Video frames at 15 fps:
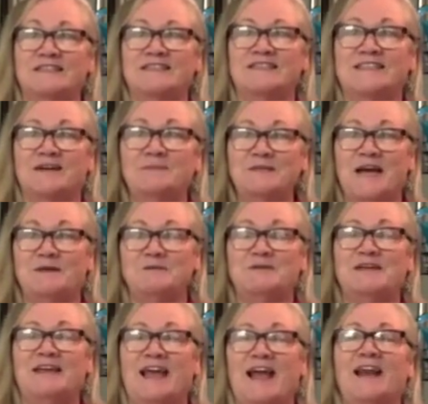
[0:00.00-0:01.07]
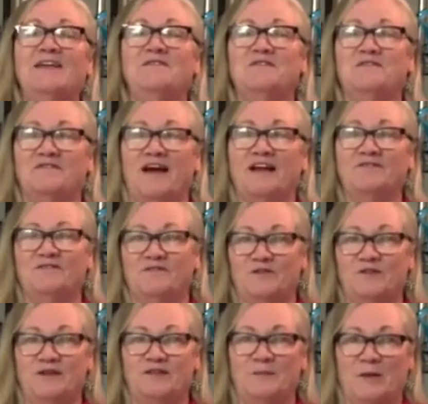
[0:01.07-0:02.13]
And sometimes we can't even find
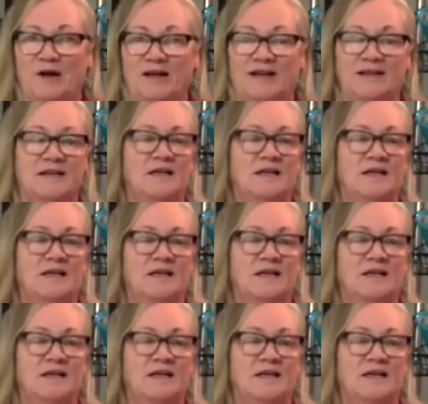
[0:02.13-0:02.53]
food in the market.